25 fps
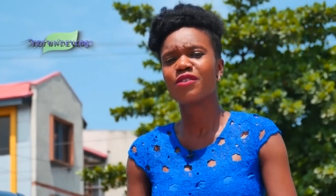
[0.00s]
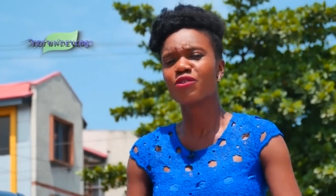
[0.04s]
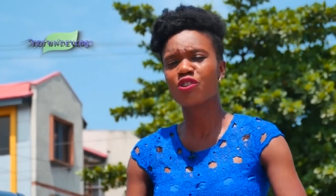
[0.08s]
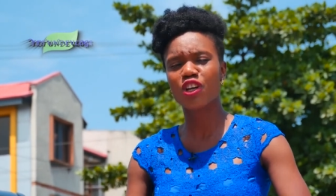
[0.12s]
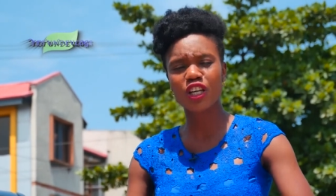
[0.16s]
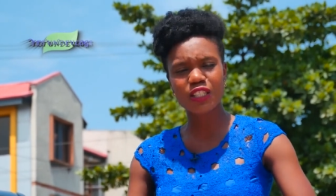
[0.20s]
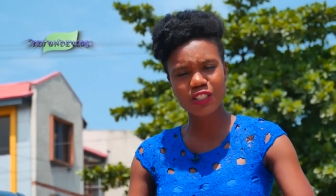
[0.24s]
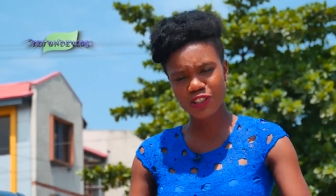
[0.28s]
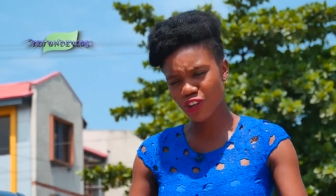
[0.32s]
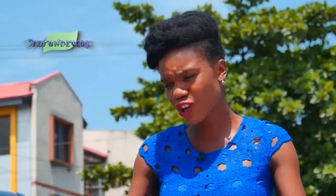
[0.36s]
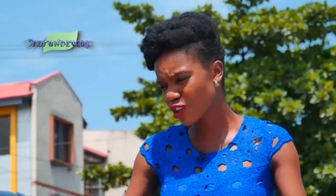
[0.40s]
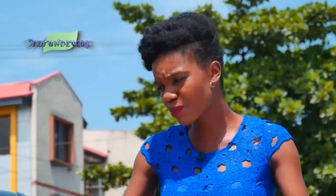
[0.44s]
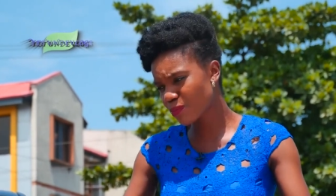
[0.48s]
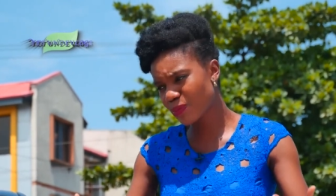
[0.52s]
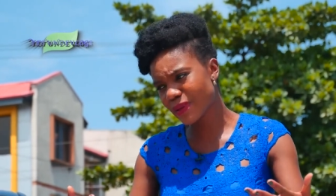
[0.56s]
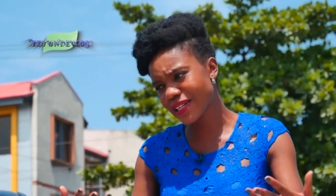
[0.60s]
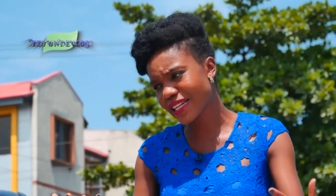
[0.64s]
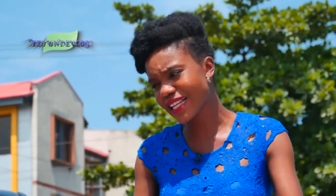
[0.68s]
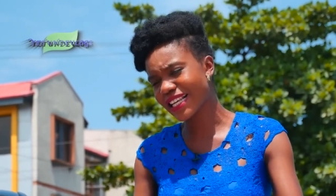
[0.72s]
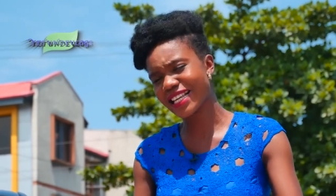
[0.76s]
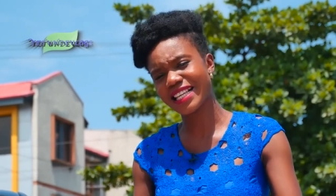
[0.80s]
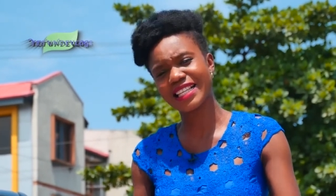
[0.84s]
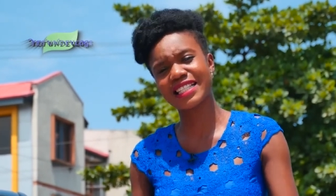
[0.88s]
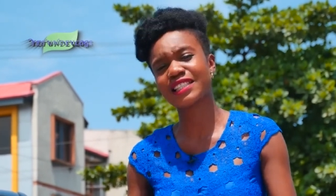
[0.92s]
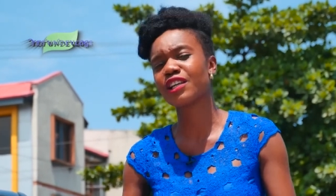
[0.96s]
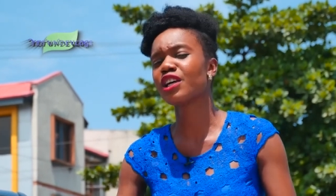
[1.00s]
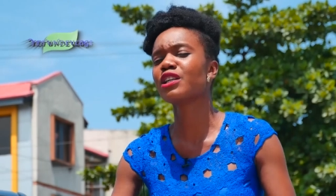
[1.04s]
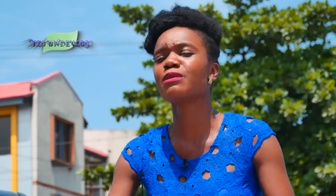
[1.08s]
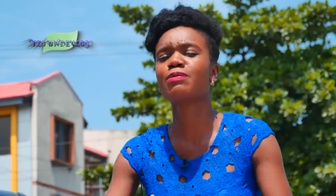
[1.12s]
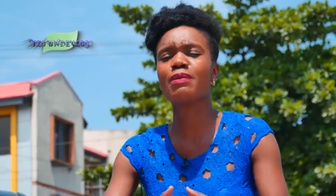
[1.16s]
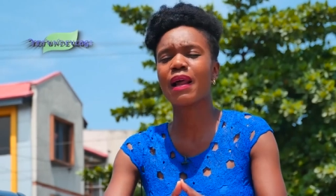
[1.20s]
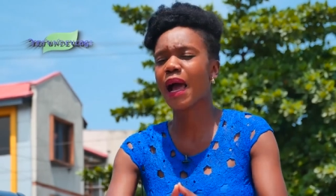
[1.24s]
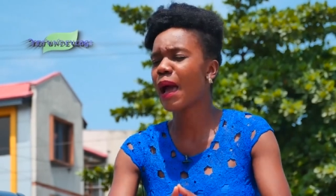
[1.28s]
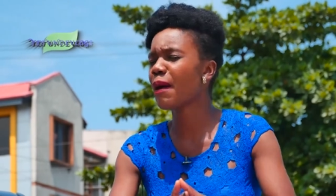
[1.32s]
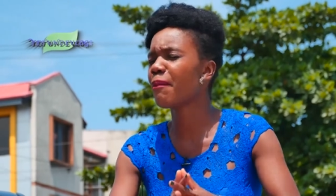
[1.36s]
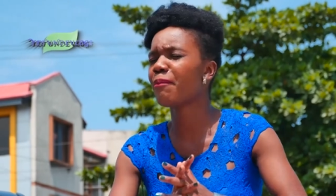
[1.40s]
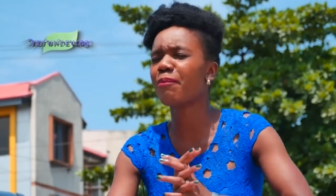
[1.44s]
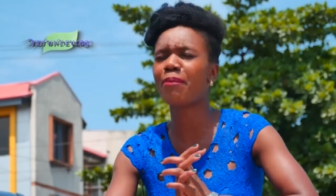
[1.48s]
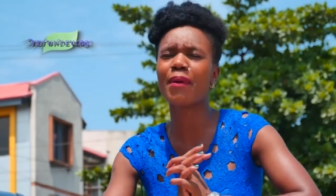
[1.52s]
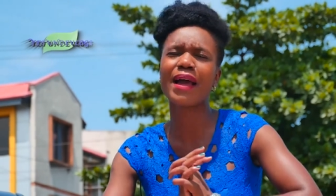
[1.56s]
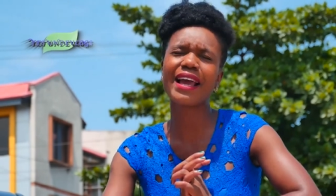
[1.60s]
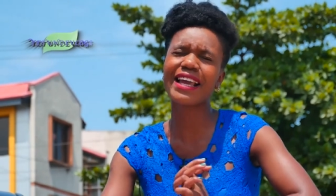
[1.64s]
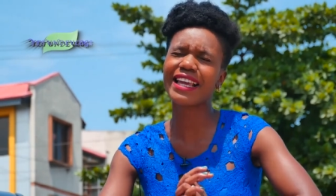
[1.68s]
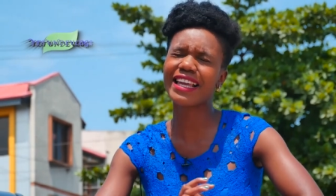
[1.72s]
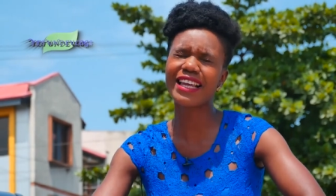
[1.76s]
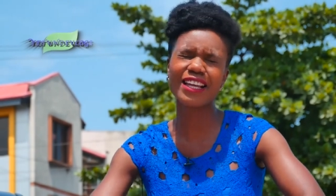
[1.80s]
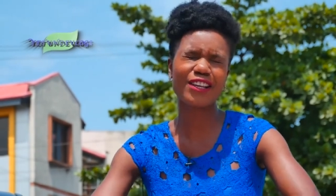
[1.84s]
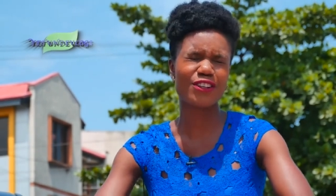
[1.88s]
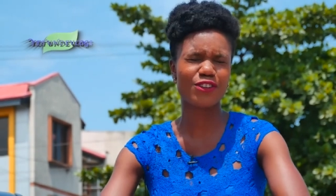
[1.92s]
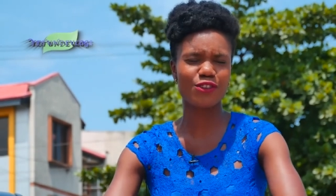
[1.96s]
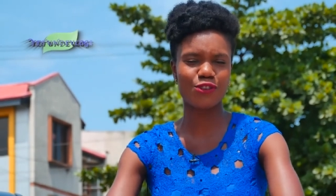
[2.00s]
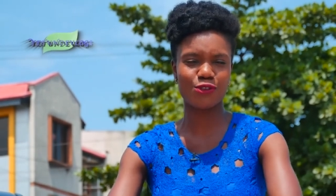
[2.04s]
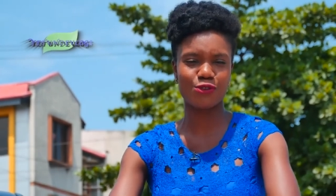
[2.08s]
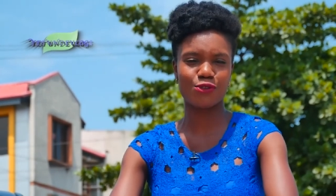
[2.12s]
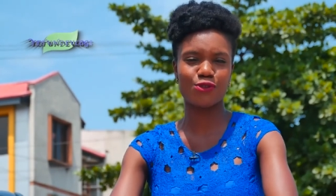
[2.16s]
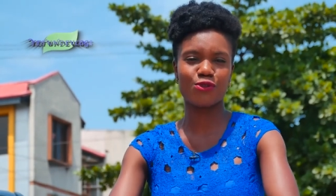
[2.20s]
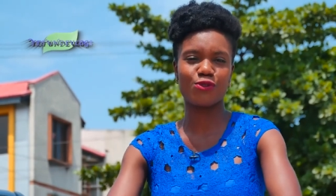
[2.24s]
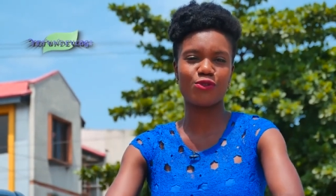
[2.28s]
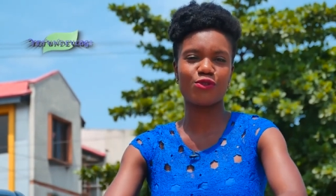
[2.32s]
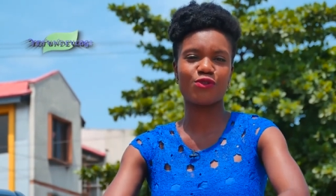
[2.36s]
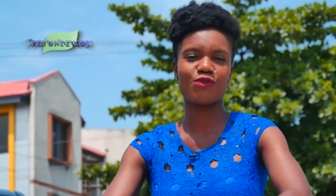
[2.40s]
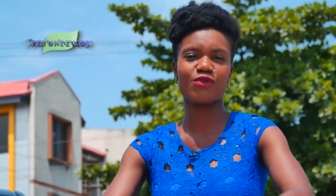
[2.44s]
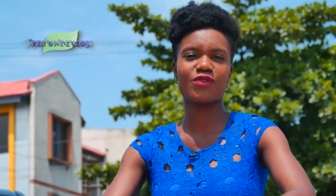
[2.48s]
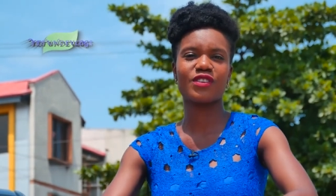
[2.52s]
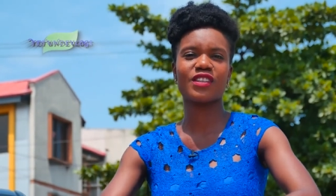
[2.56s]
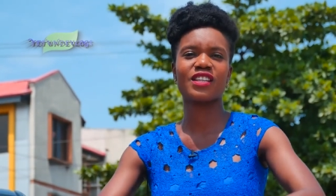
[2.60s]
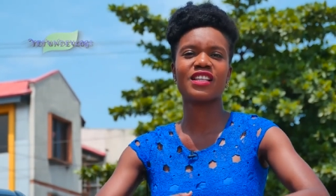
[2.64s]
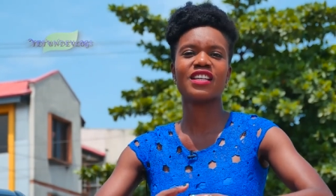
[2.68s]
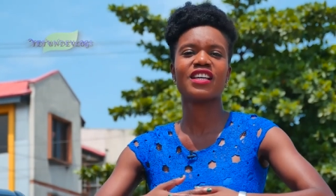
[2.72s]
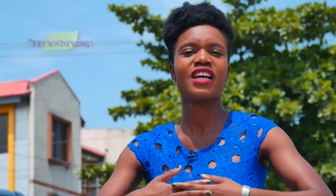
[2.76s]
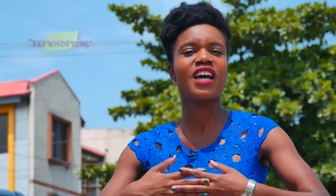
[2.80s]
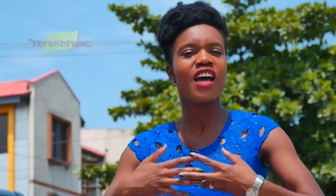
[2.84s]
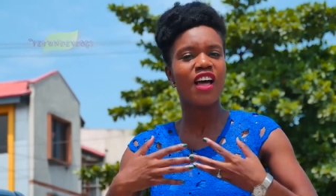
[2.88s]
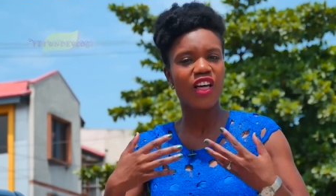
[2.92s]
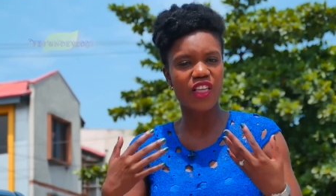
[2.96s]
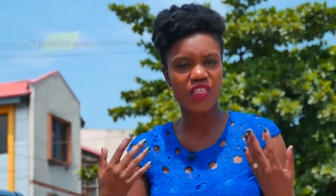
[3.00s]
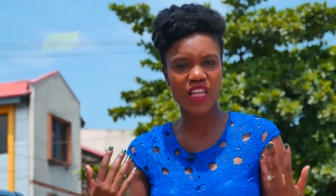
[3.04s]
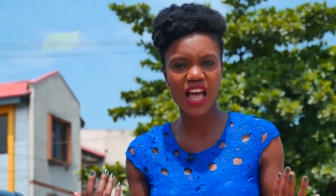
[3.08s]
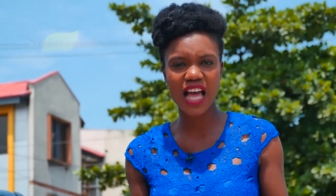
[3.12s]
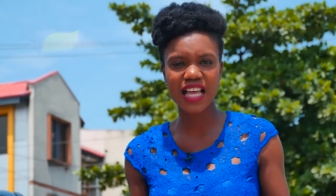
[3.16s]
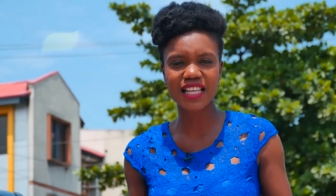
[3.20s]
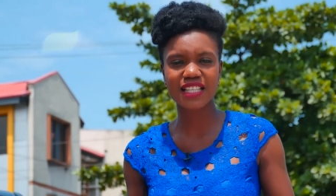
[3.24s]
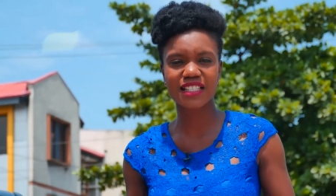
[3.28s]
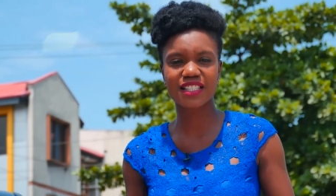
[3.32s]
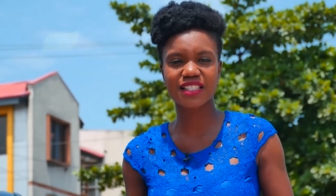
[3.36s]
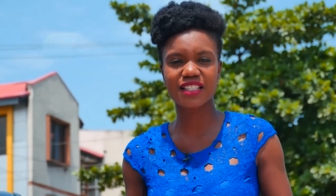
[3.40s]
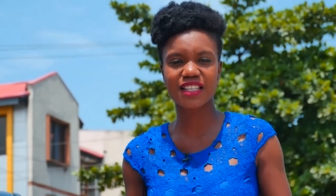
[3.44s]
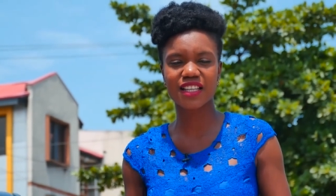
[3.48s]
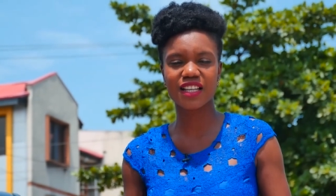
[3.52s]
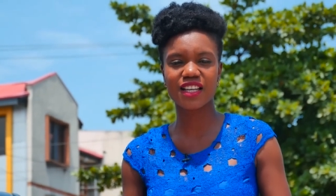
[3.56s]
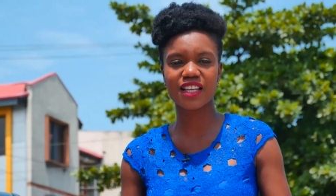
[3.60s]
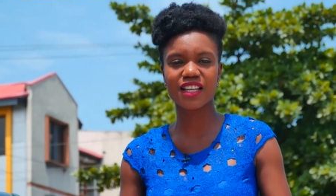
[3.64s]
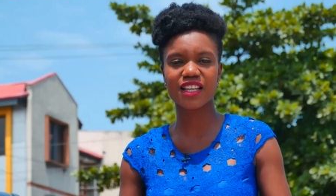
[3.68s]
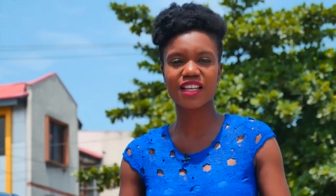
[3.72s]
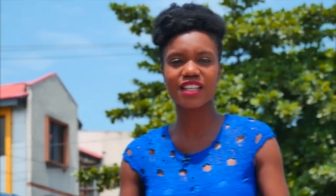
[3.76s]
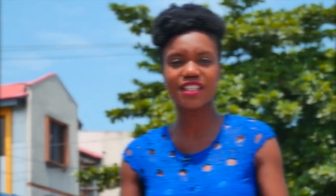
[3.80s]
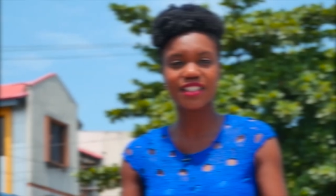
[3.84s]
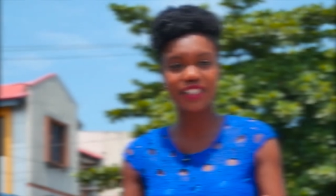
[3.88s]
Just, just please, just, I'm begging you. That's the